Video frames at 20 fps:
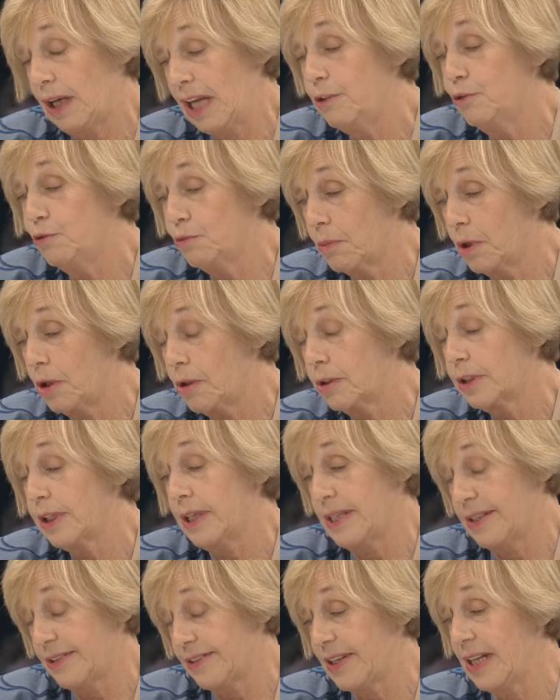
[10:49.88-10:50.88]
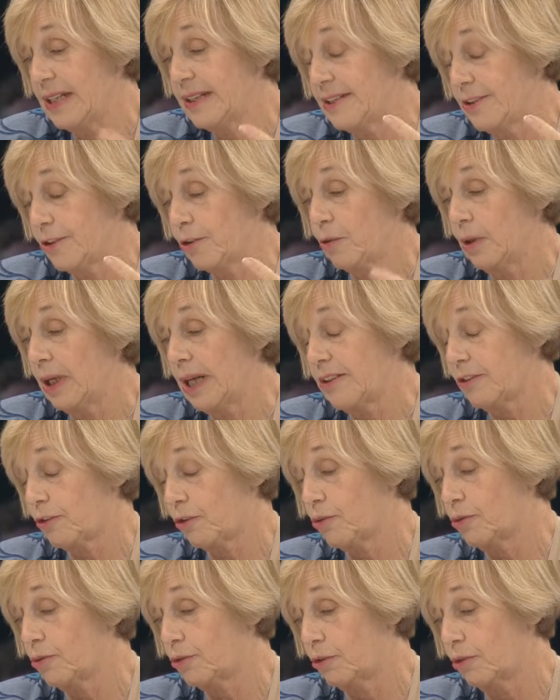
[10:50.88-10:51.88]
PM, small
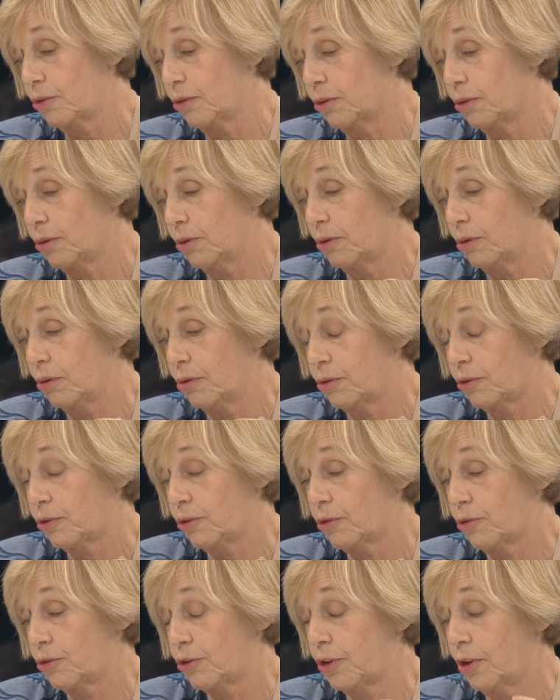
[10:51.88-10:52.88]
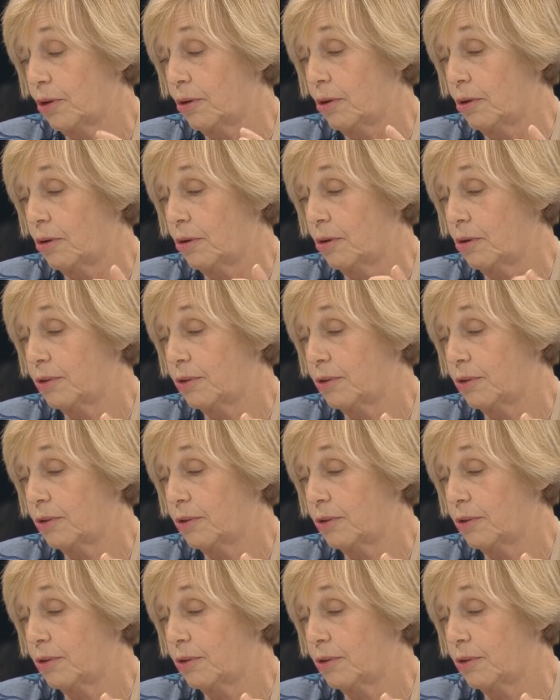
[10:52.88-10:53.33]
to medium-sized enterprises.